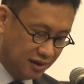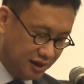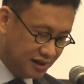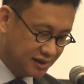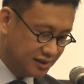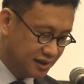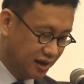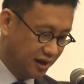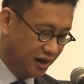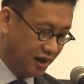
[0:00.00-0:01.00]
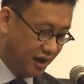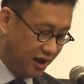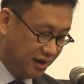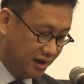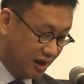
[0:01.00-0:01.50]
This is
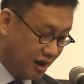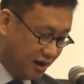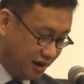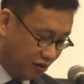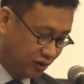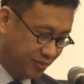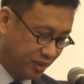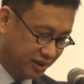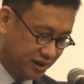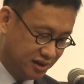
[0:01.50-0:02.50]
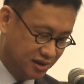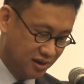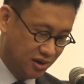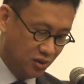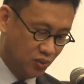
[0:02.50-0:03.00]
an unhealthy practice
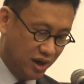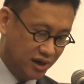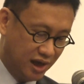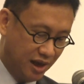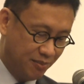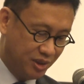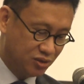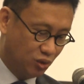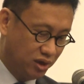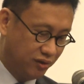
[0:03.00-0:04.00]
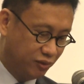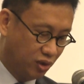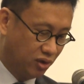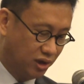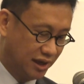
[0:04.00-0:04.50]
where the MPs only
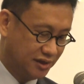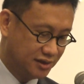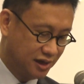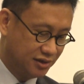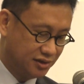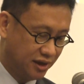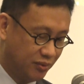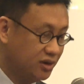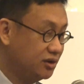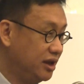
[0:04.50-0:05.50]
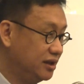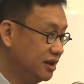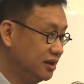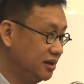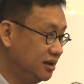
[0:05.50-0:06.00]
vote on legislation that were
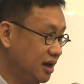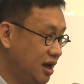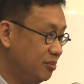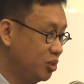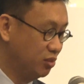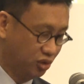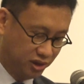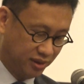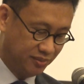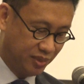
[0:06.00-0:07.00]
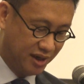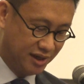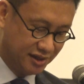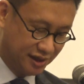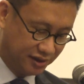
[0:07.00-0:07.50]
created and promoted by
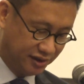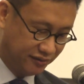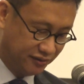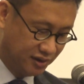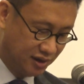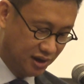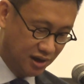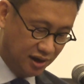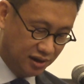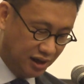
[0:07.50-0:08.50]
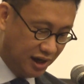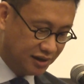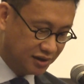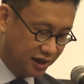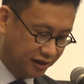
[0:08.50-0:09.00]
the executive. The
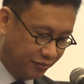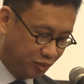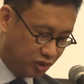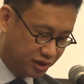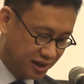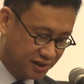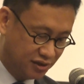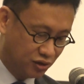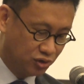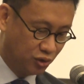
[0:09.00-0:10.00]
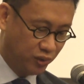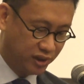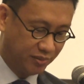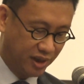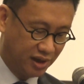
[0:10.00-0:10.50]
legislative process is also
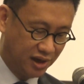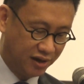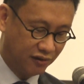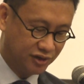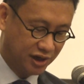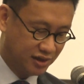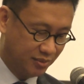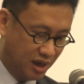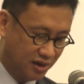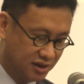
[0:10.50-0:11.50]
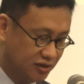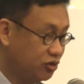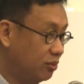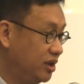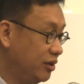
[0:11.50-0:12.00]
weakened by the lack of checks and
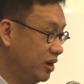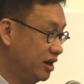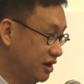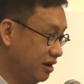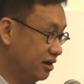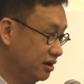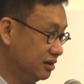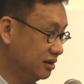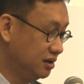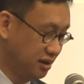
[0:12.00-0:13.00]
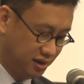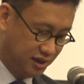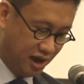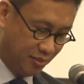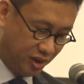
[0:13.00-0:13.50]
balances from Dewan Negara,
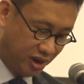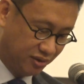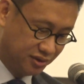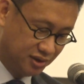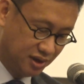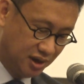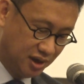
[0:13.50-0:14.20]
the upper house.